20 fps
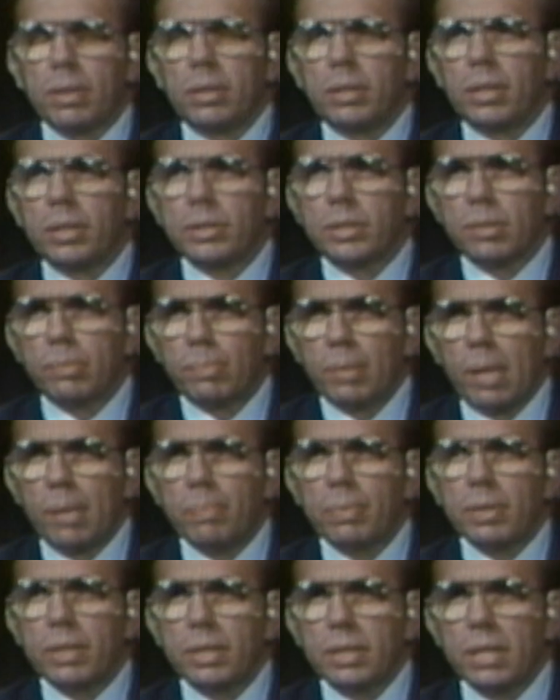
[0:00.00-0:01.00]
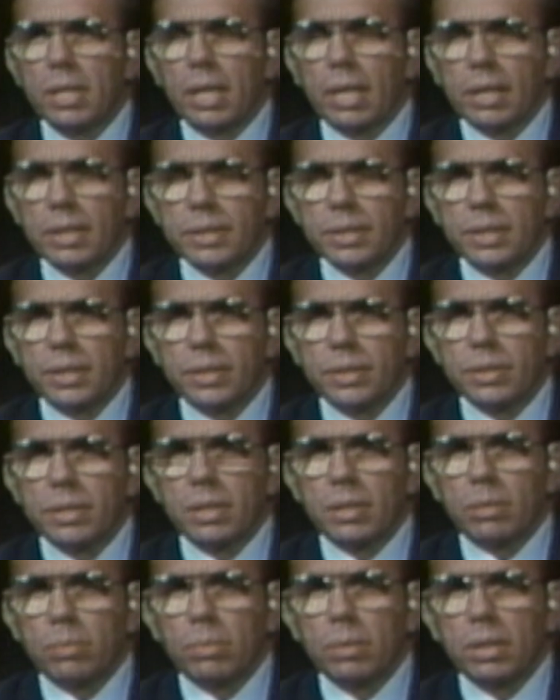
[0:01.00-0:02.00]
This week on Idaho Reports, we
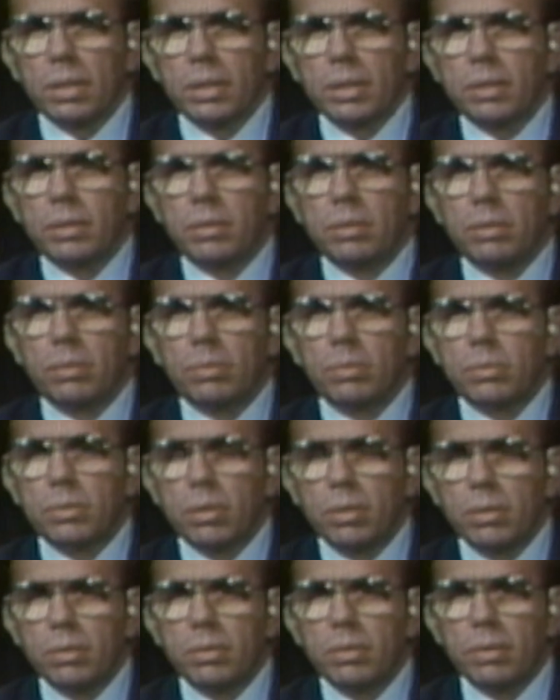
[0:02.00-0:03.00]
covered Idaho's school override